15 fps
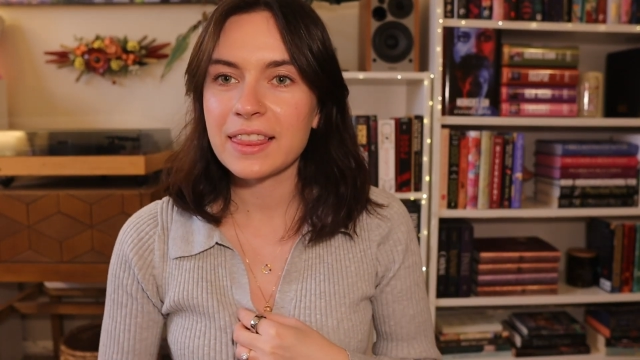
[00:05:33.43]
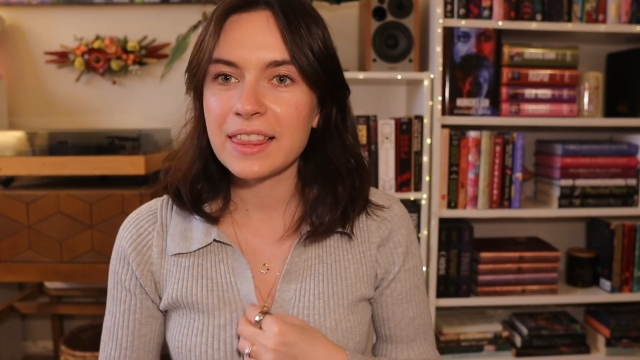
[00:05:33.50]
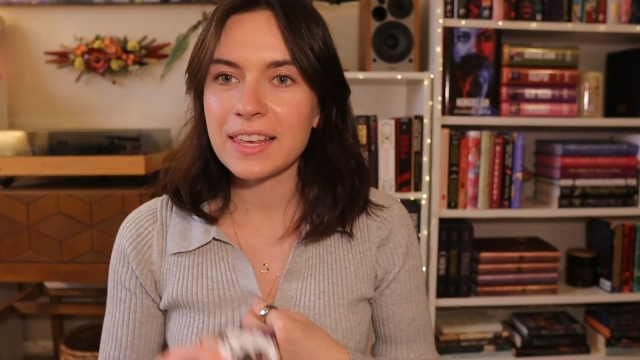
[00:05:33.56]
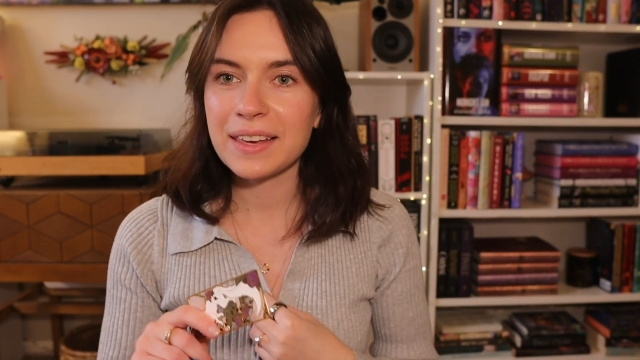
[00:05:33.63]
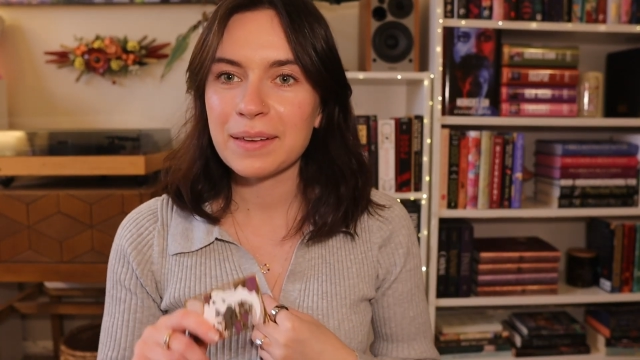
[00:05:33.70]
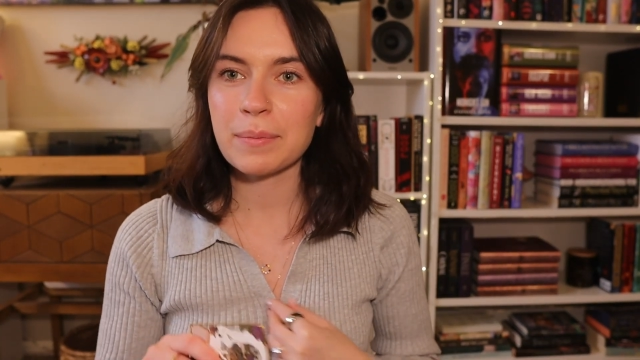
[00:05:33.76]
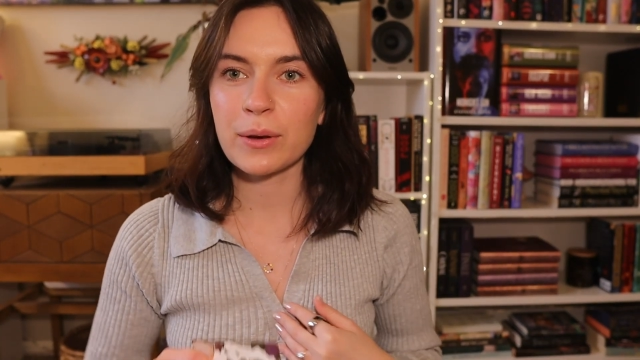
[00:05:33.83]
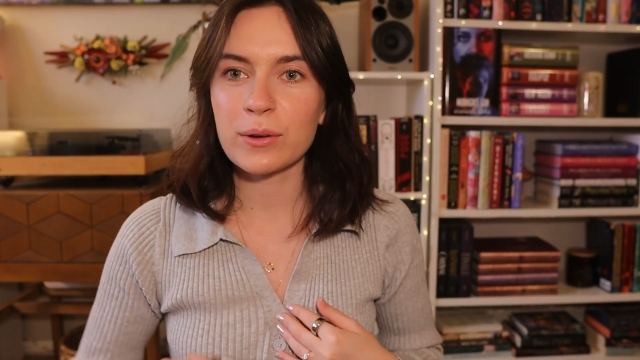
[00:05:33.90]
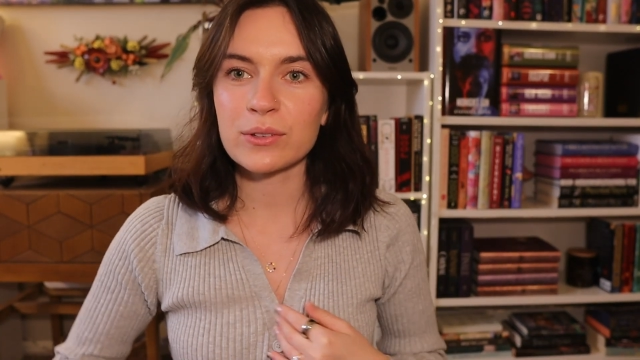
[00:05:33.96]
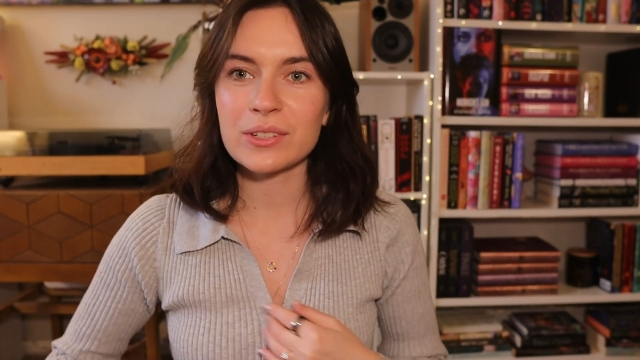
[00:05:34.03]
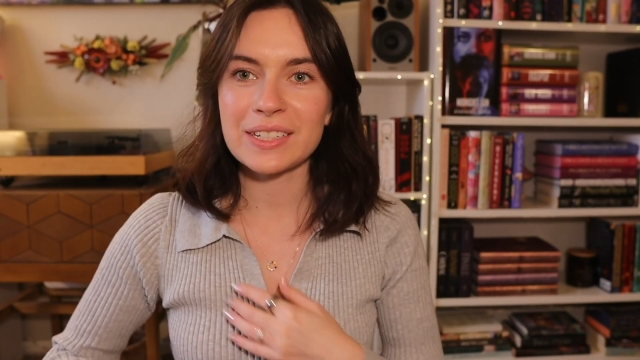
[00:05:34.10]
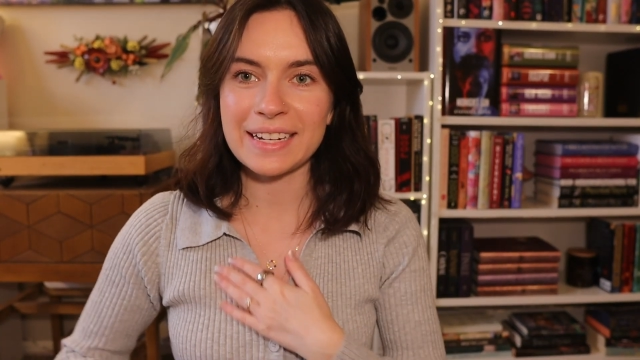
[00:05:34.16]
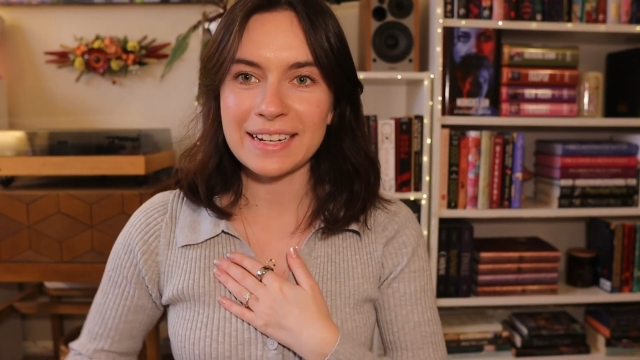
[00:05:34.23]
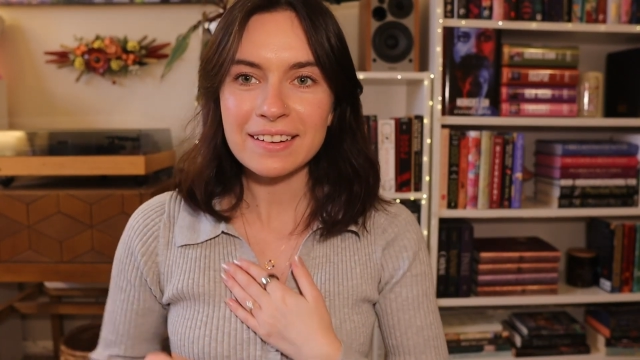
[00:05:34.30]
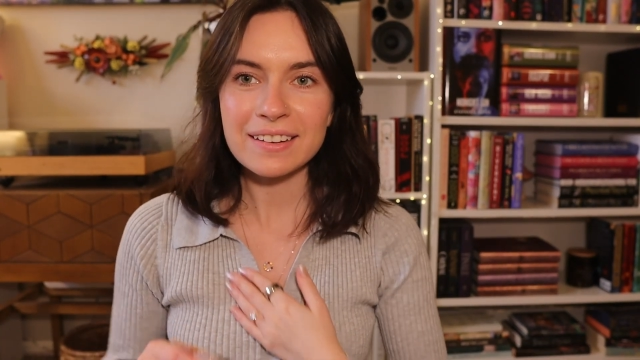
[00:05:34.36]
the
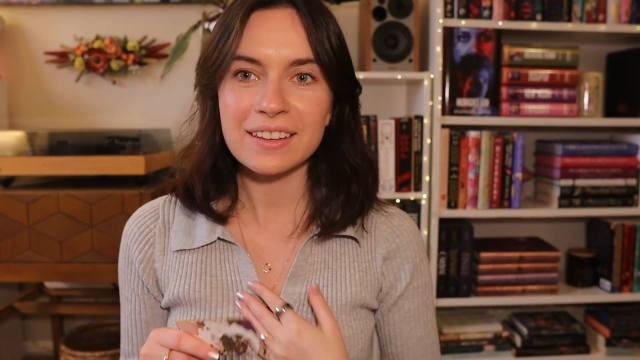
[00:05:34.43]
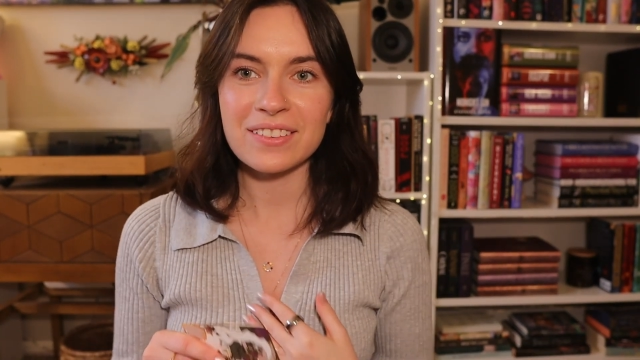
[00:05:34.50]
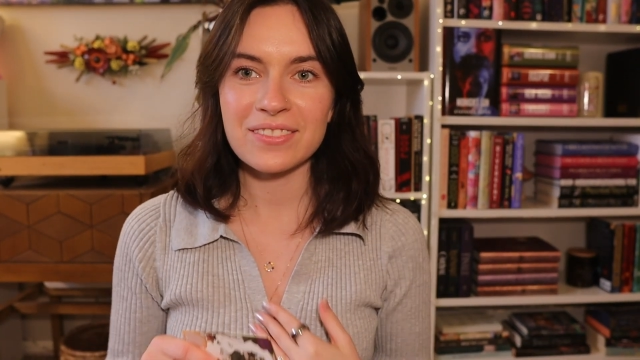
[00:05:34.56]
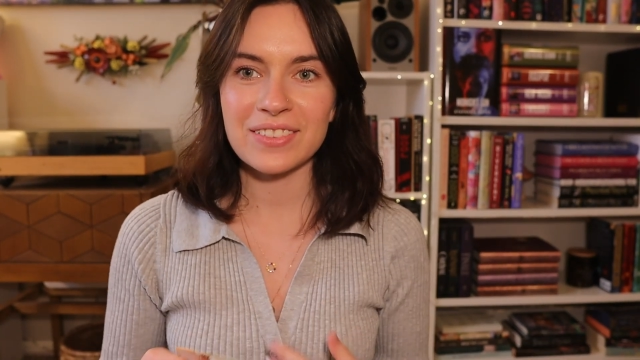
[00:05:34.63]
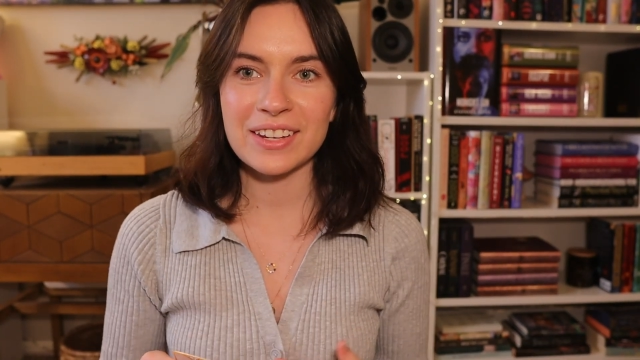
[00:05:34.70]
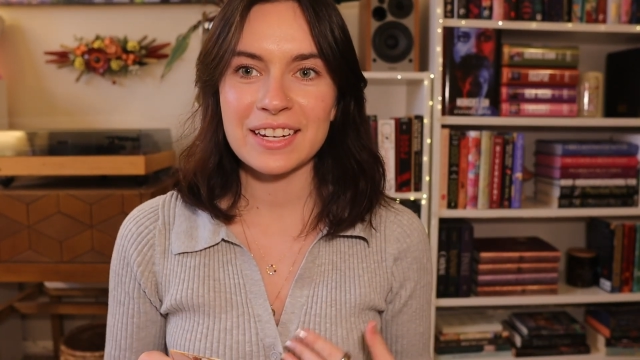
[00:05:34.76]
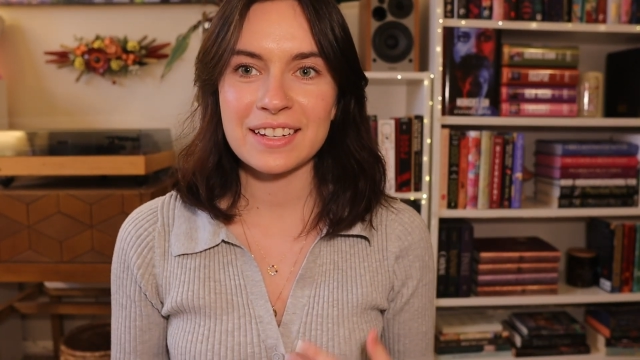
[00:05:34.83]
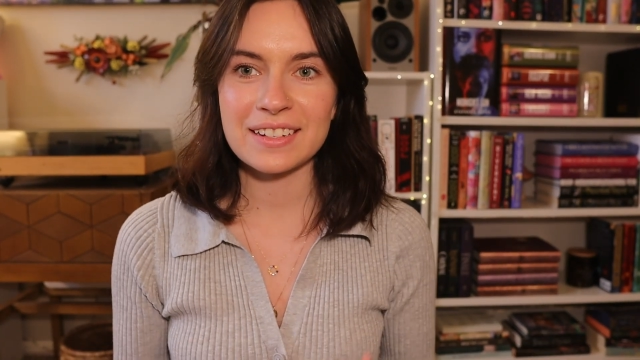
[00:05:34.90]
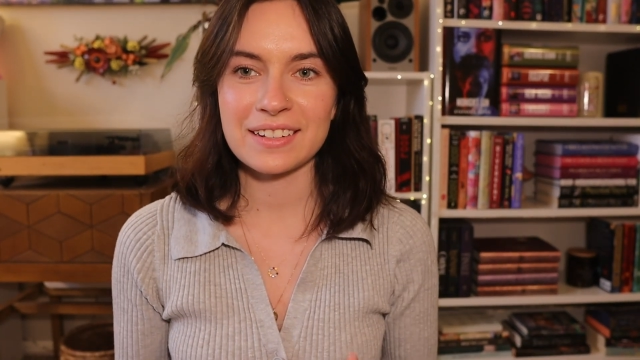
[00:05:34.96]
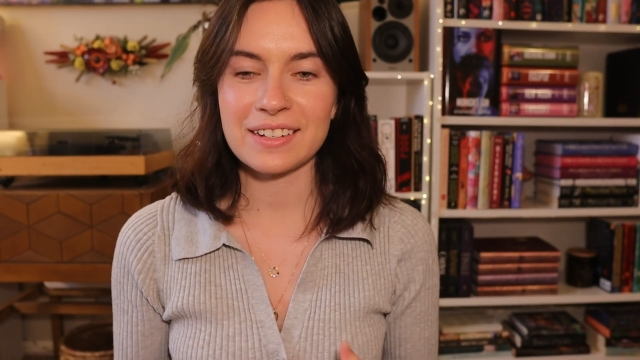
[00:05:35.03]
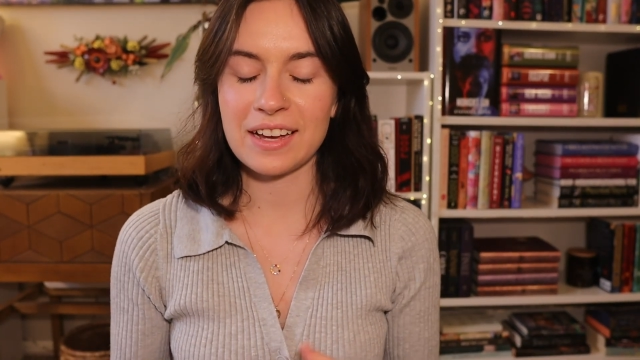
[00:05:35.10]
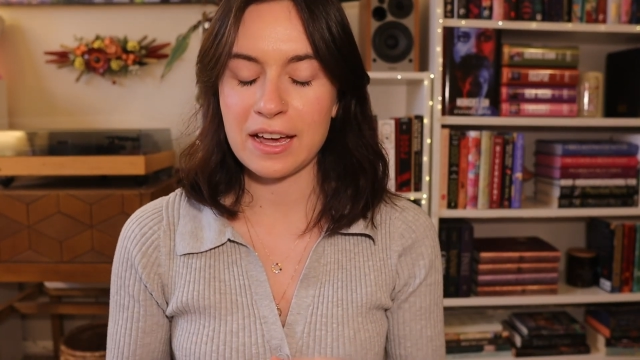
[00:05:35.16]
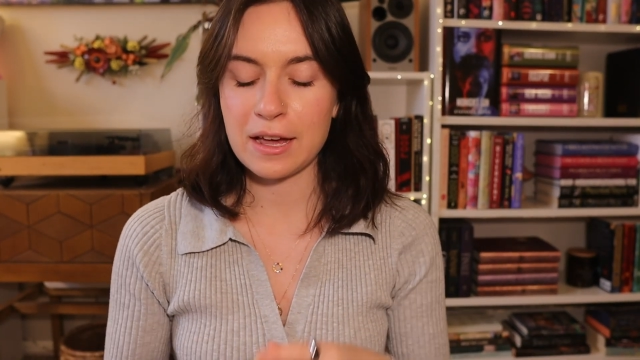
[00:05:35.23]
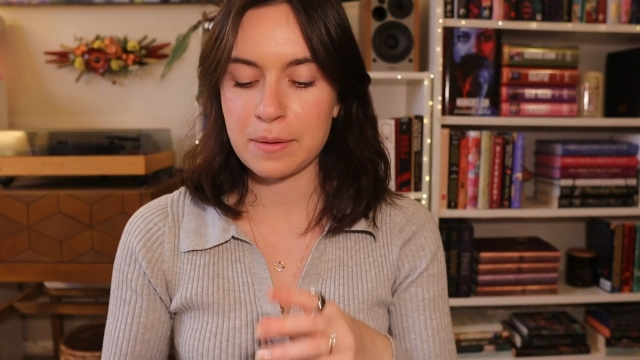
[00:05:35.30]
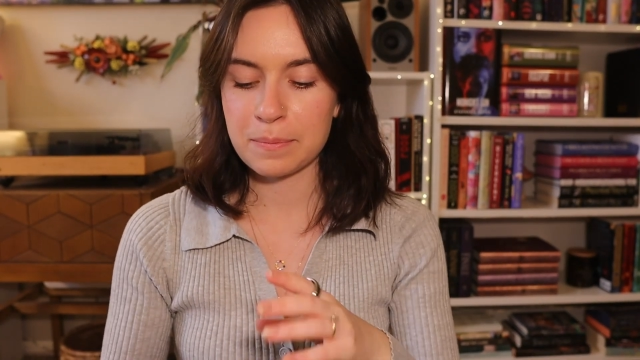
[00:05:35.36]
most inconvenient
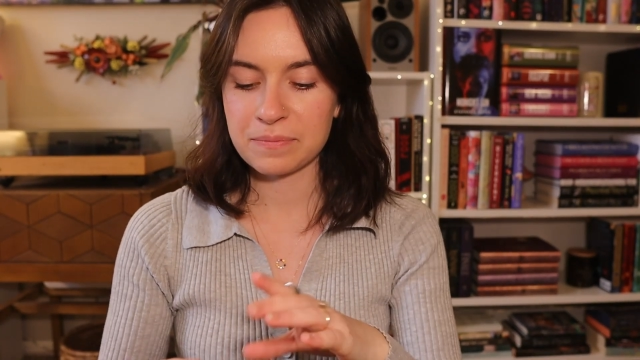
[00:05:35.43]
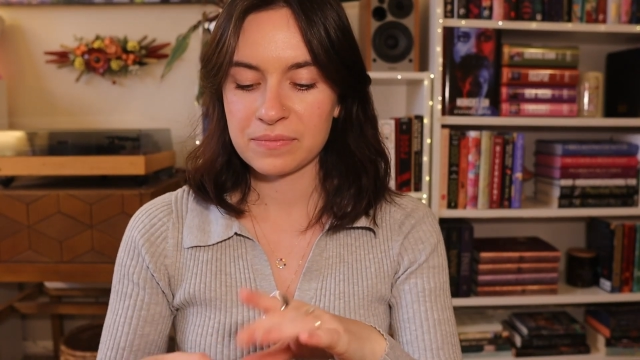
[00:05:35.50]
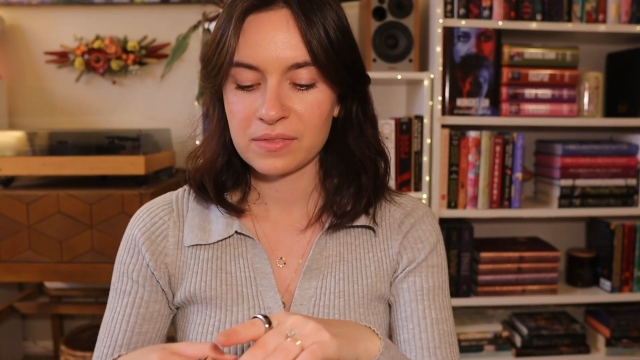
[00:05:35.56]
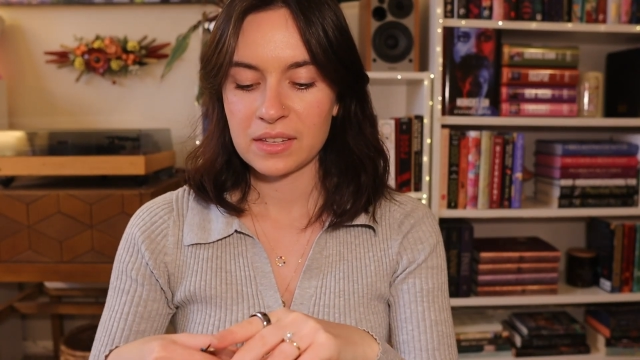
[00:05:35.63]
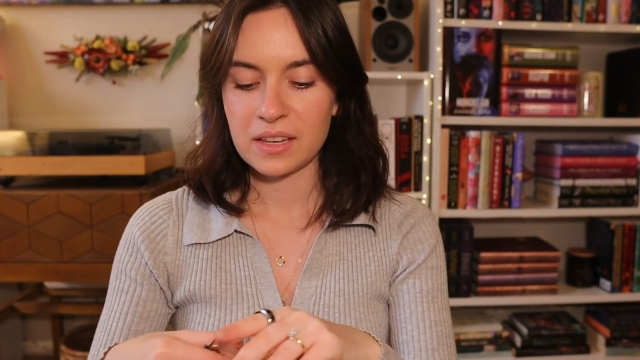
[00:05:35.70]
time.